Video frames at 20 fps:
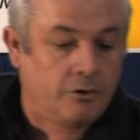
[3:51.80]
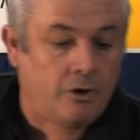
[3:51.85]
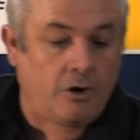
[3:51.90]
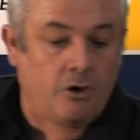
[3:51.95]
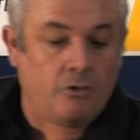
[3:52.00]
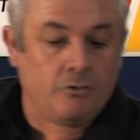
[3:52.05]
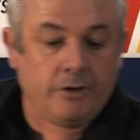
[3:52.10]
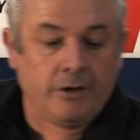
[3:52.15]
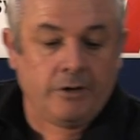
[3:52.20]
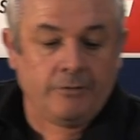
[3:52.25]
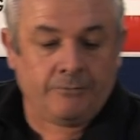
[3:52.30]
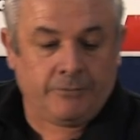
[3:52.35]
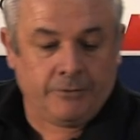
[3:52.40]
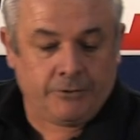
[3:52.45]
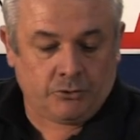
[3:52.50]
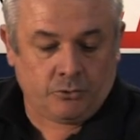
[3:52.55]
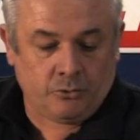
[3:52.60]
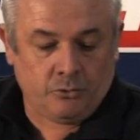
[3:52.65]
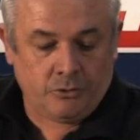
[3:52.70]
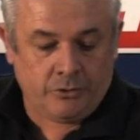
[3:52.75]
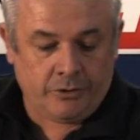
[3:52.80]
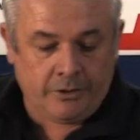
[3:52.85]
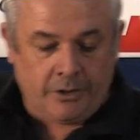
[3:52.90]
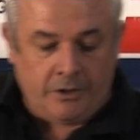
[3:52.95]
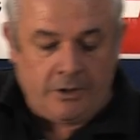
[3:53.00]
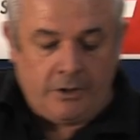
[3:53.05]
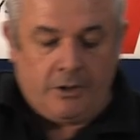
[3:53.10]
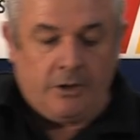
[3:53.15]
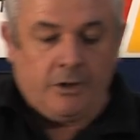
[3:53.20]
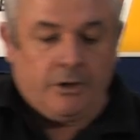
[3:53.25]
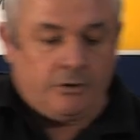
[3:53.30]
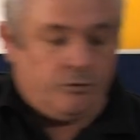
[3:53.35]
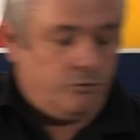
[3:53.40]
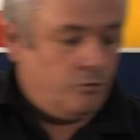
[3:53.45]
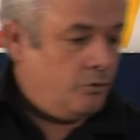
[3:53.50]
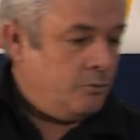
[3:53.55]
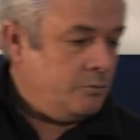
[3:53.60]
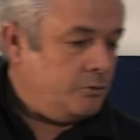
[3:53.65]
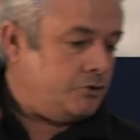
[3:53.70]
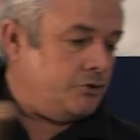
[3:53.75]
holder, fits all your
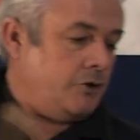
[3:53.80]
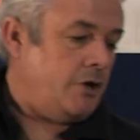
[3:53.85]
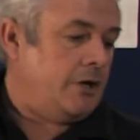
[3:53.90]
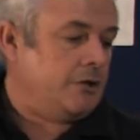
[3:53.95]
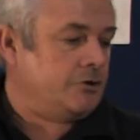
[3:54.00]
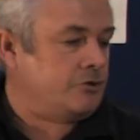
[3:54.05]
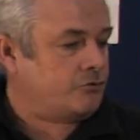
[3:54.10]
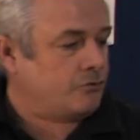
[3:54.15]
normal sized